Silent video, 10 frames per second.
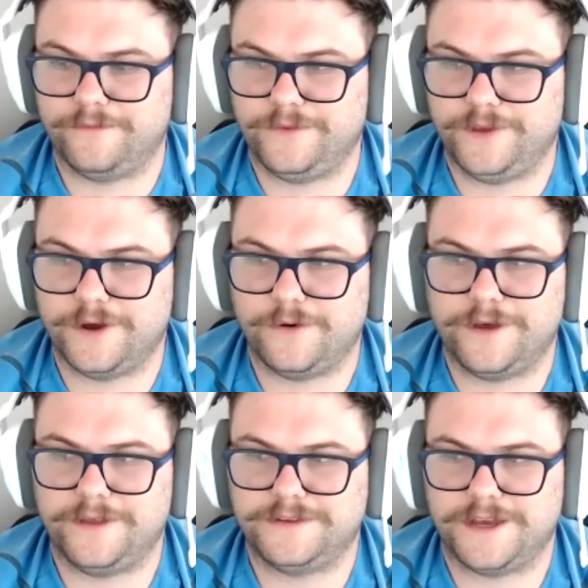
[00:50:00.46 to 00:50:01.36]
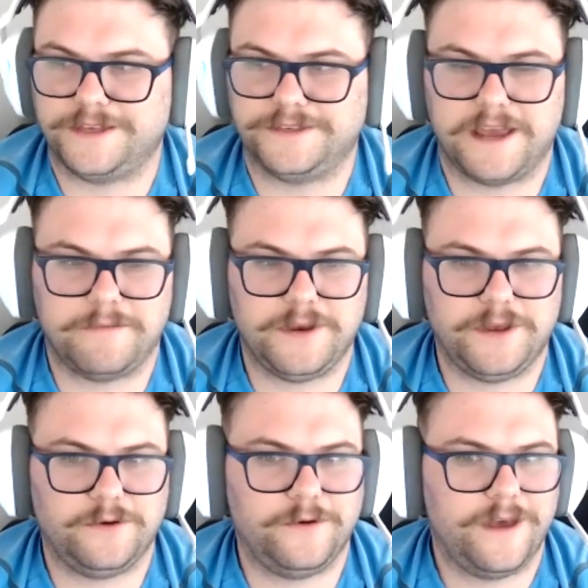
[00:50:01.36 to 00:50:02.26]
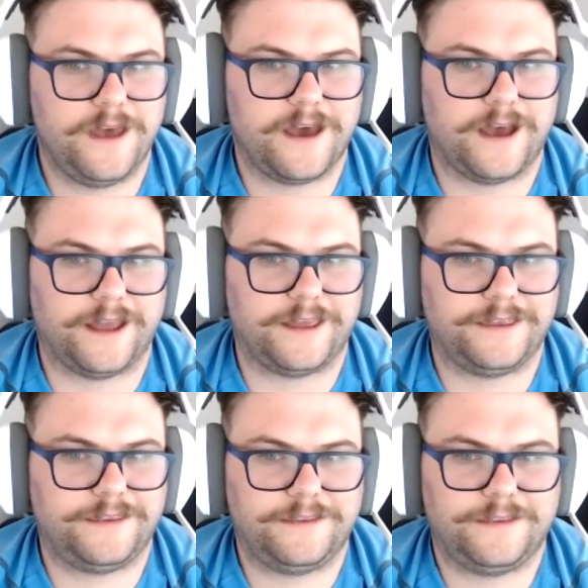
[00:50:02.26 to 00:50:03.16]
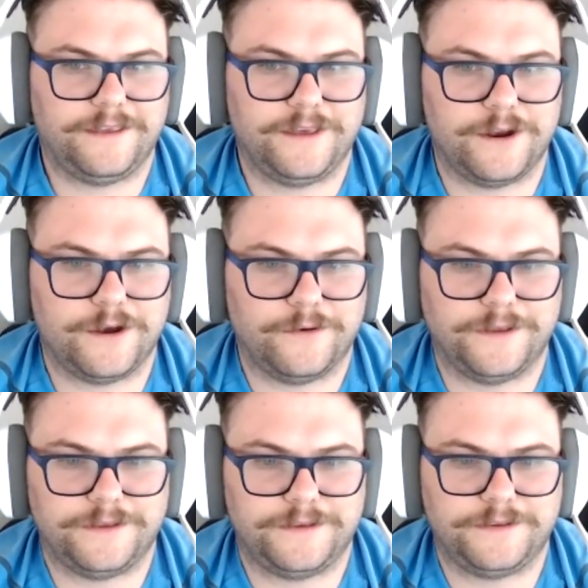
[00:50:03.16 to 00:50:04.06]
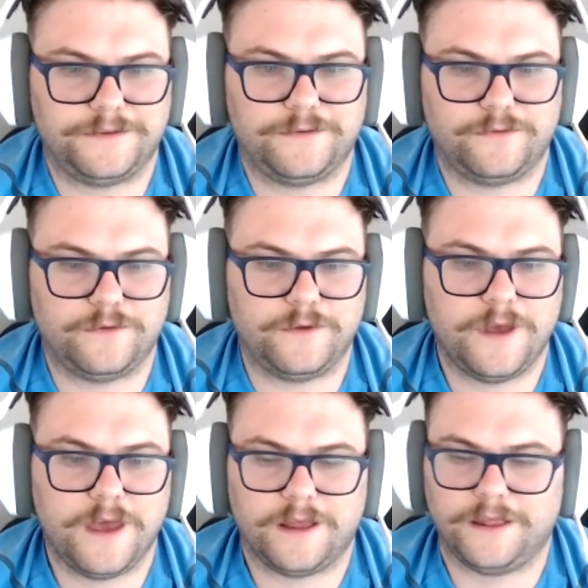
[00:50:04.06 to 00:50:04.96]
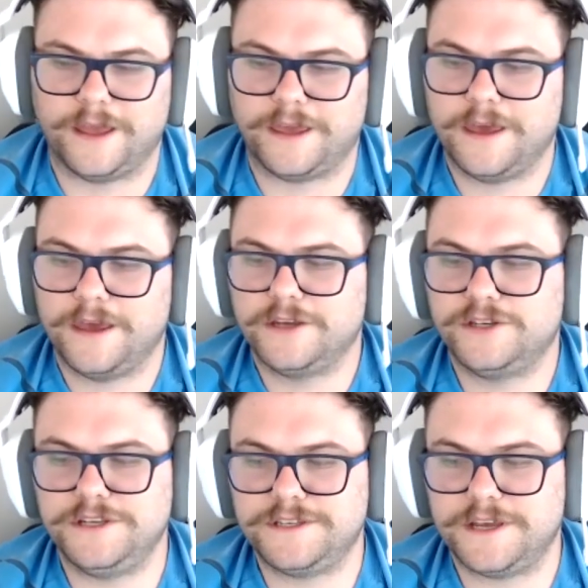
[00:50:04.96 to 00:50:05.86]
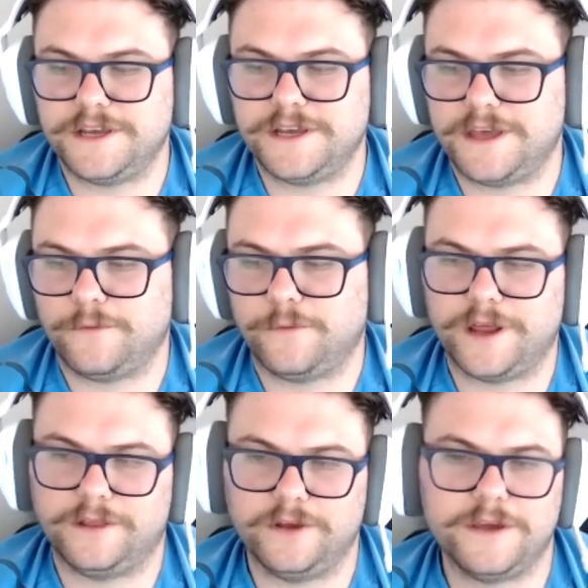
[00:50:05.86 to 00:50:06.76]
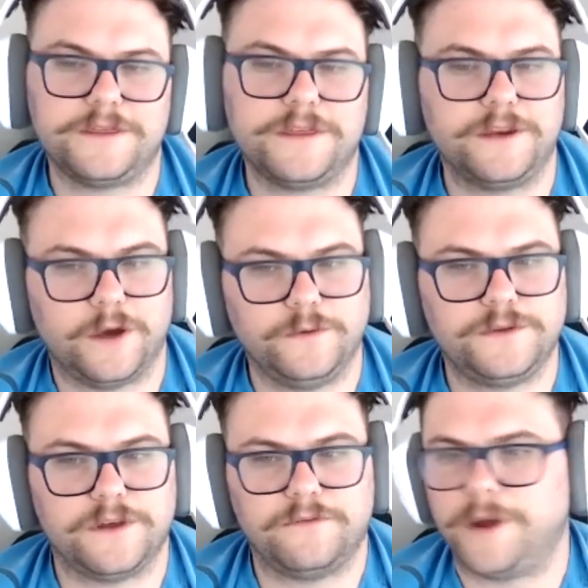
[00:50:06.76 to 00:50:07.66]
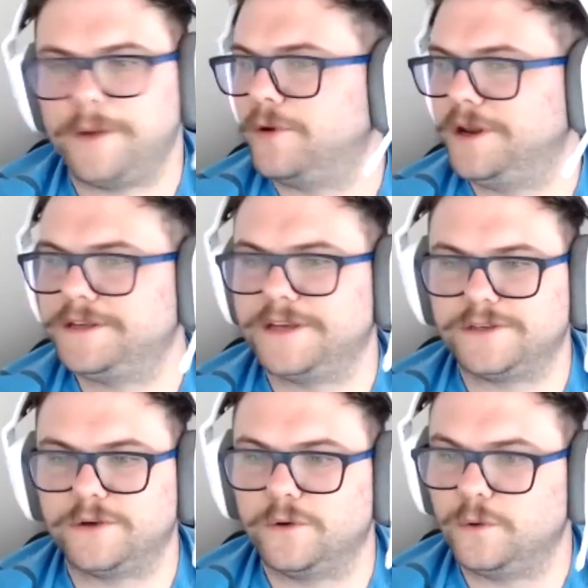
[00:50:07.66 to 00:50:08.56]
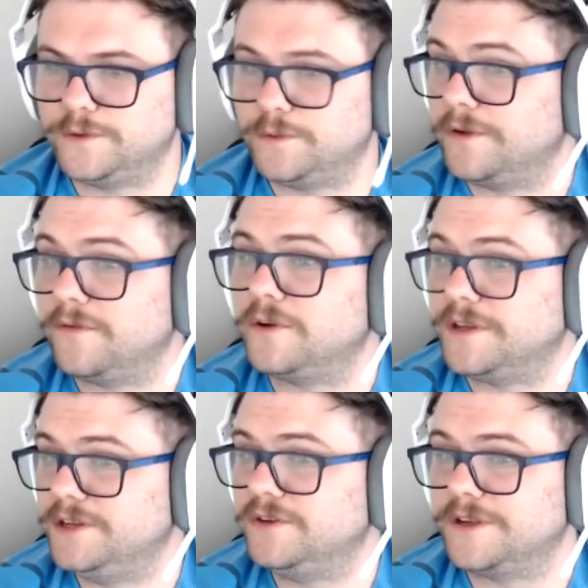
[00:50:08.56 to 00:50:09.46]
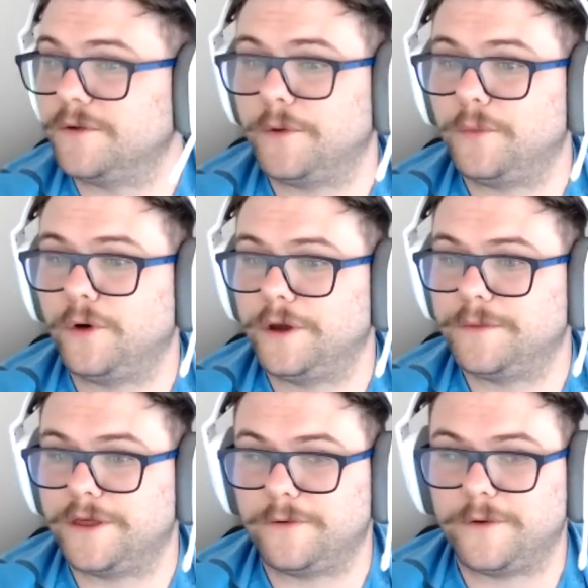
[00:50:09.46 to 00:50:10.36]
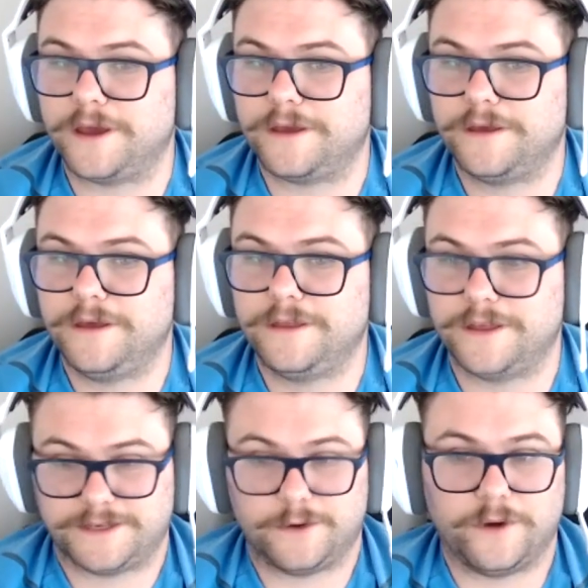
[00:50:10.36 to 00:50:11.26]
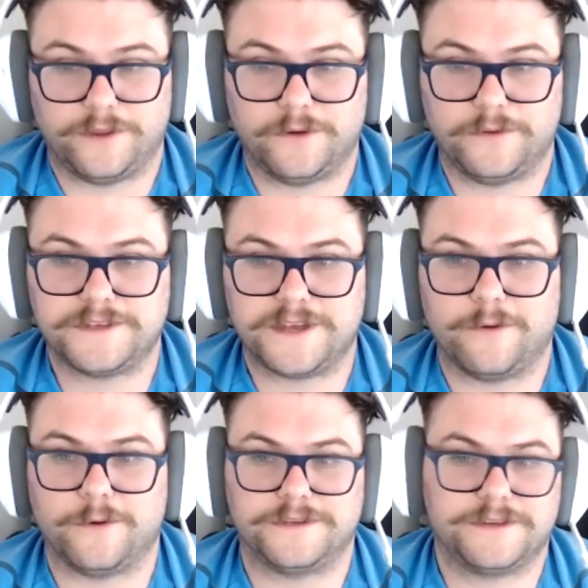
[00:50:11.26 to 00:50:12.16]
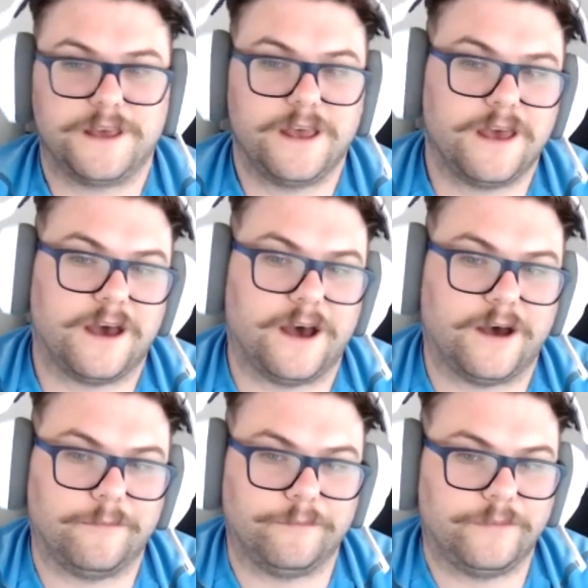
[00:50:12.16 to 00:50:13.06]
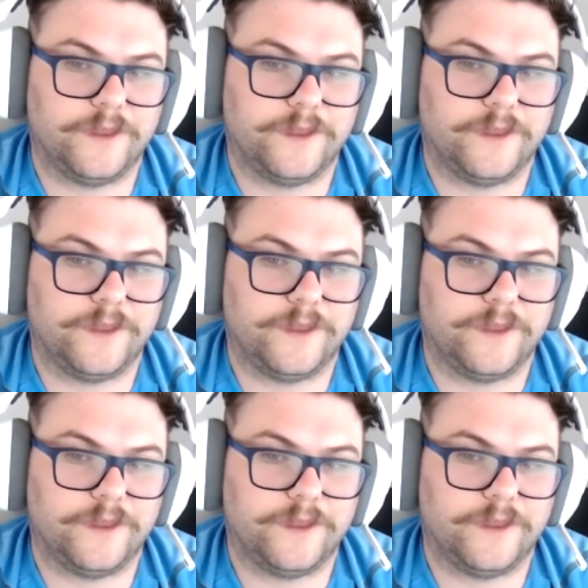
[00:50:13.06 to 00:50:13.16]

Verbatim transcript: you know, as I examine you, I, you know, it, like she said that when I look at the notes of my predecessor, who was one of her teachers at one point, by the way, that's how mm-hmm. well known this guy was. Um,